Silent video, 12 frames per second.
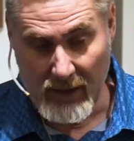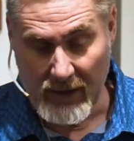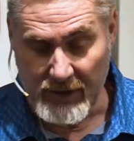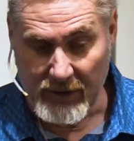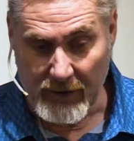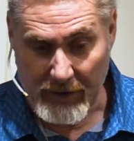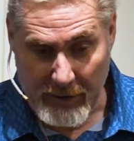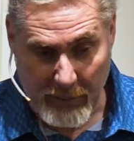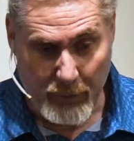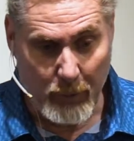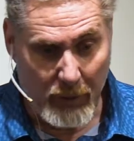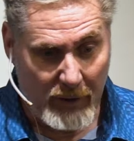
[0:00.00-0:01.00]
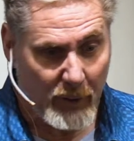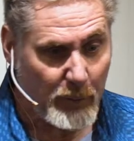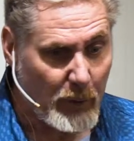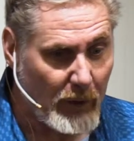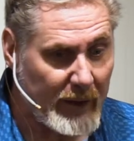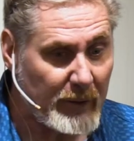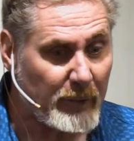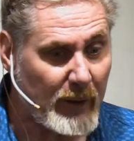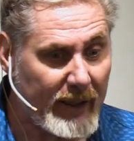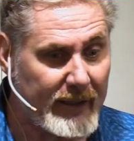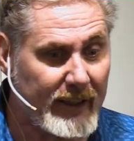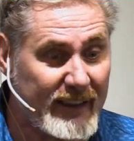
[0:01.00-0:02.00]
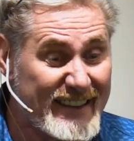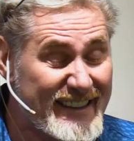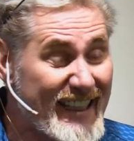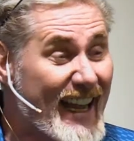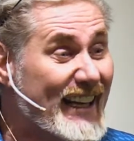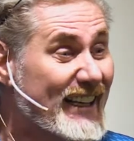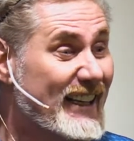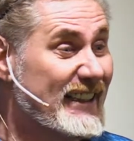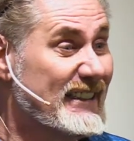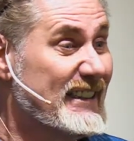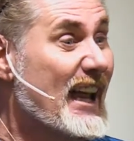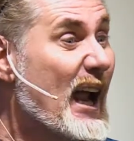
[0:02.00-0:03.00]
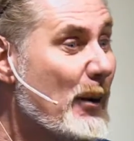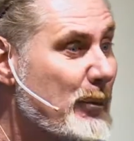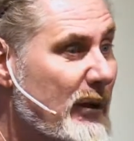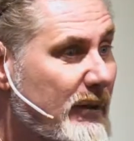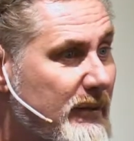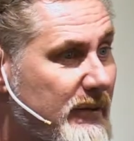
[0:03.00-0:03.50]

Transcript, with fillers: And so the little four year old boy went and sat on his lap.